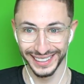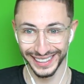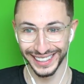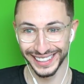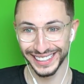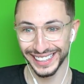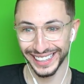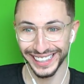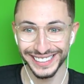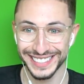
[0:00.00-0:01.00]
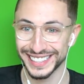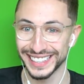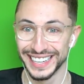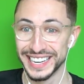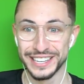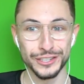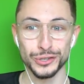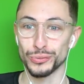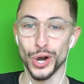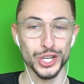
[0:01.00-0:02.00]
yeah, just
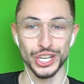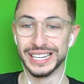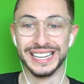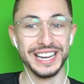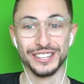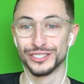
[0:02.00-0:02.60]
just Russian,